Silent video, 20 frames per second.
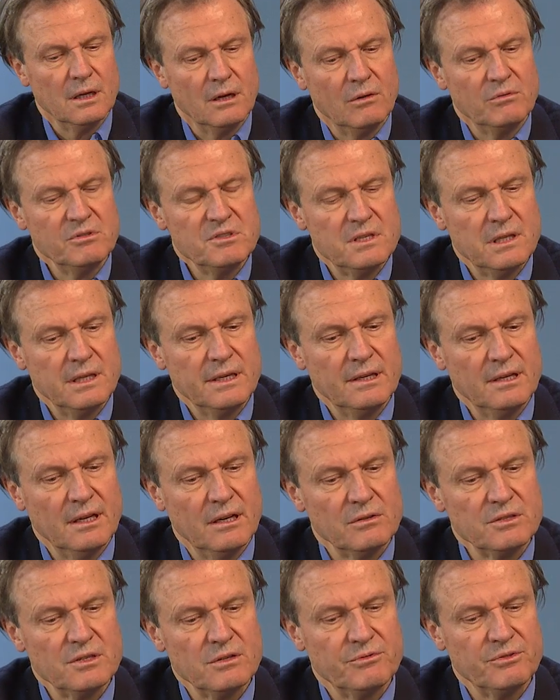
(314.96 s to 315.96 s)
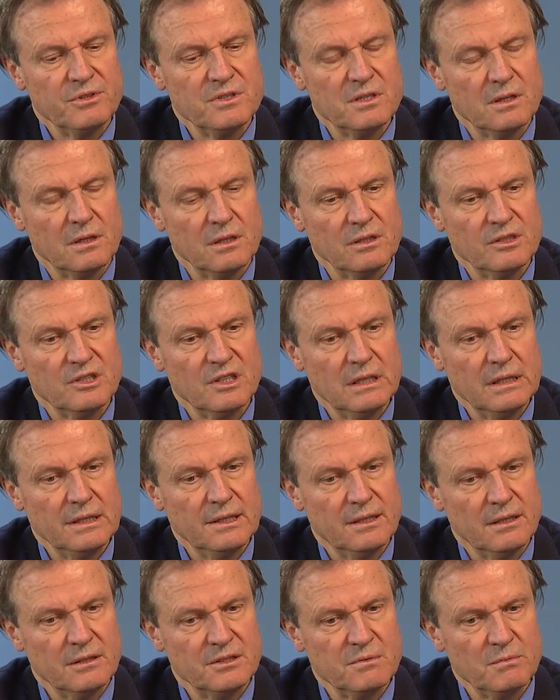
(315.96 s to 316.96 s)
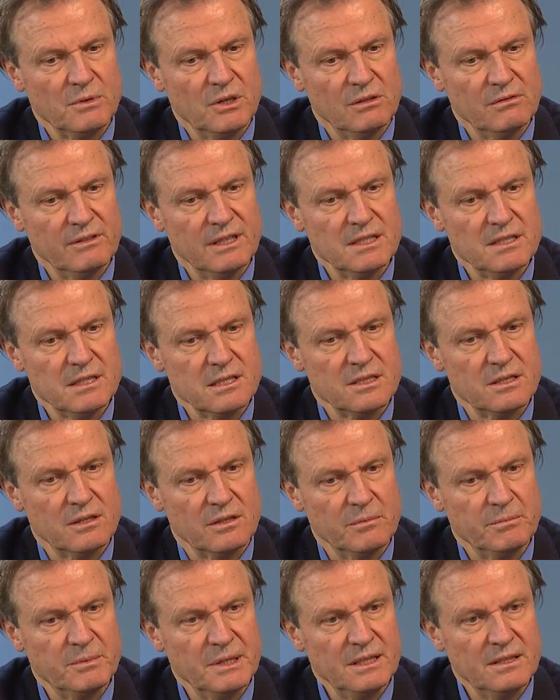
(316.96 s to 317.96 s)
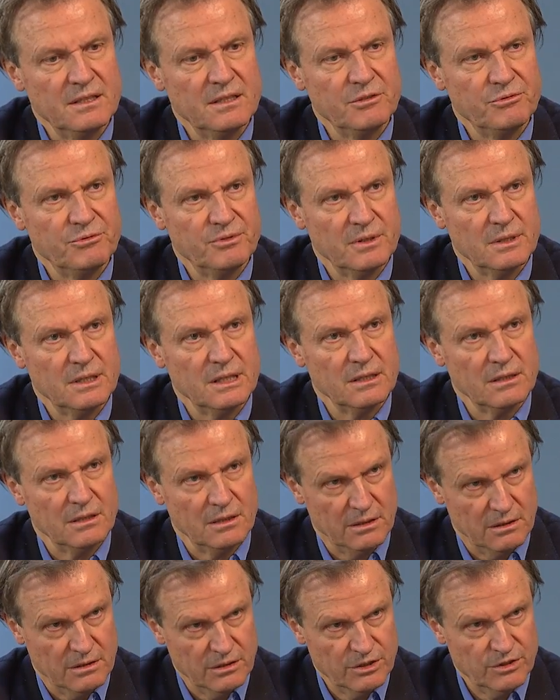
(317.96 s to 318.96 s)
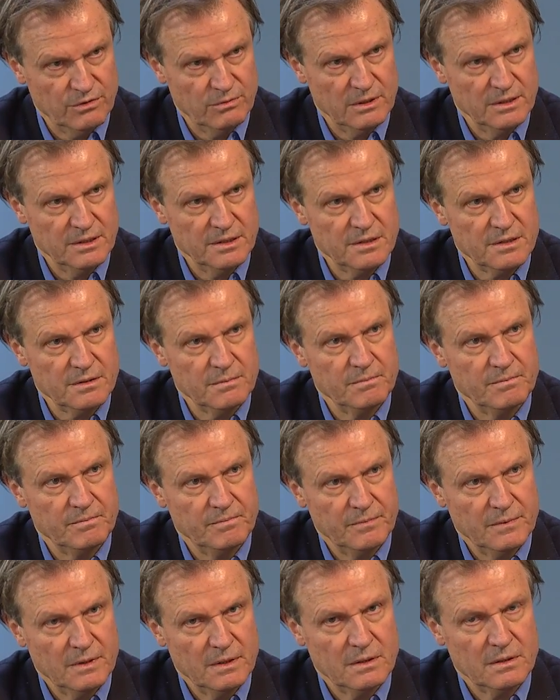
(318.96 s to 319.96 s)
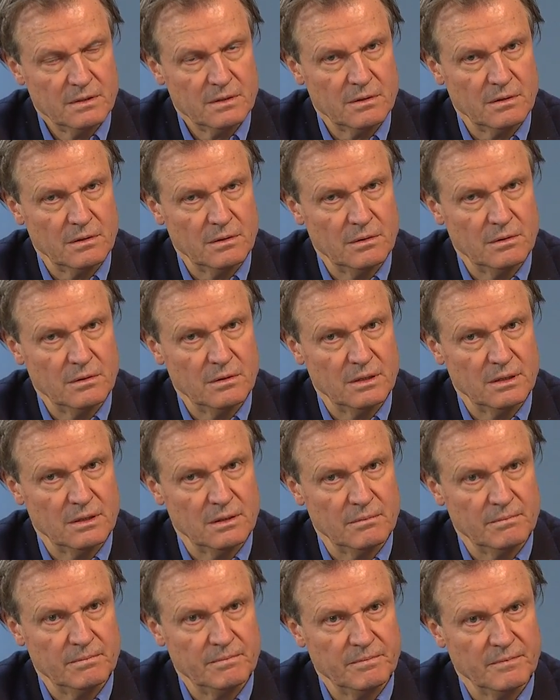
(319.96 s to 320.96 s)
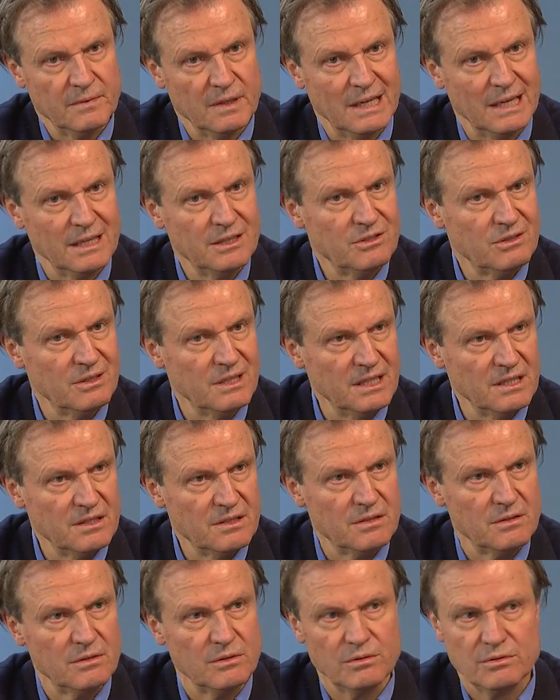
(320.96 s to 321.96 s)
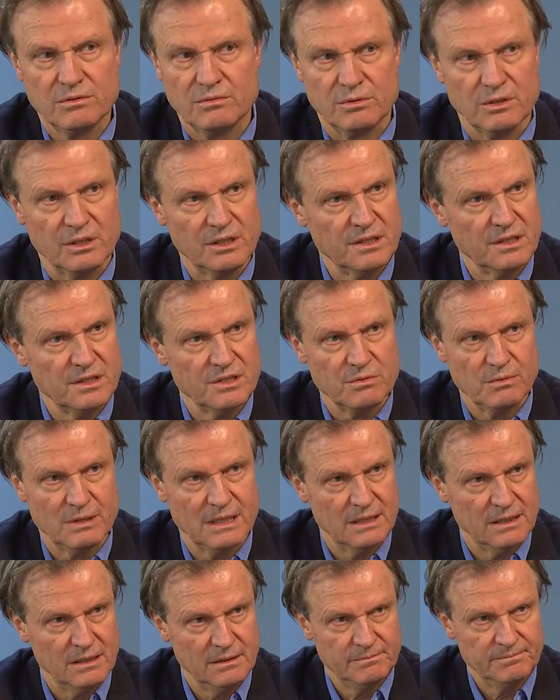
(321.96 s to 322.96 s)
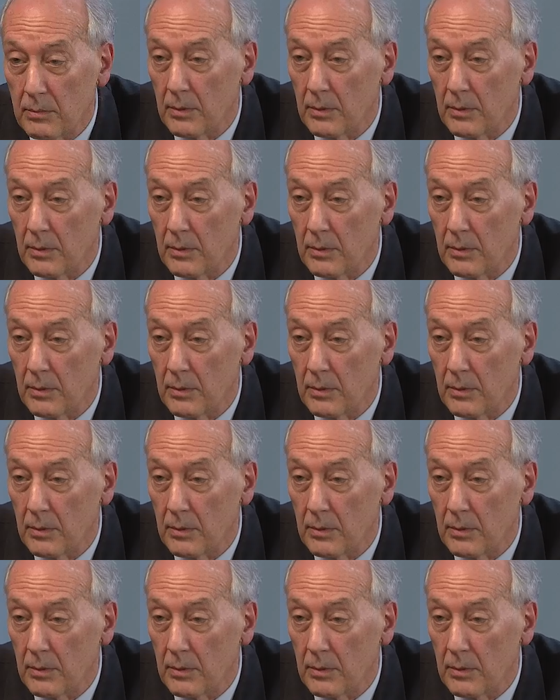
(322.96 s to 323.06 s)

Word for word: Now, obviously, also physiologically, the small vessels are a bit different than the large ones. So. Uh, nitrates don't work as well?